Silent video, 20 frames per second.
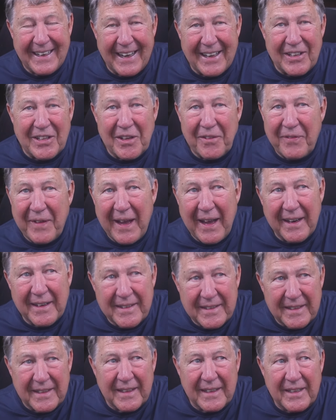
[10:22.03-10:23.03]
Other than the
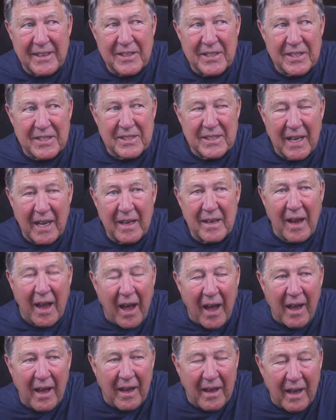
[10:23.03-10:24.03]
fact he just said,
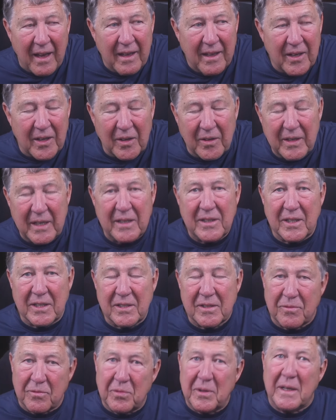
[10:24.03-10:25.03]
you know, he
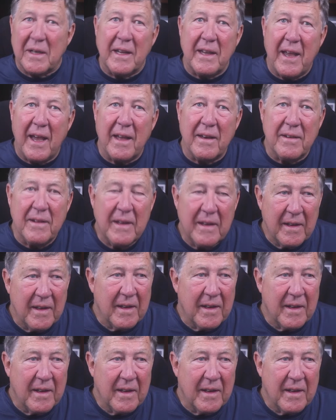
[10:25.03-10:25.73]
just really had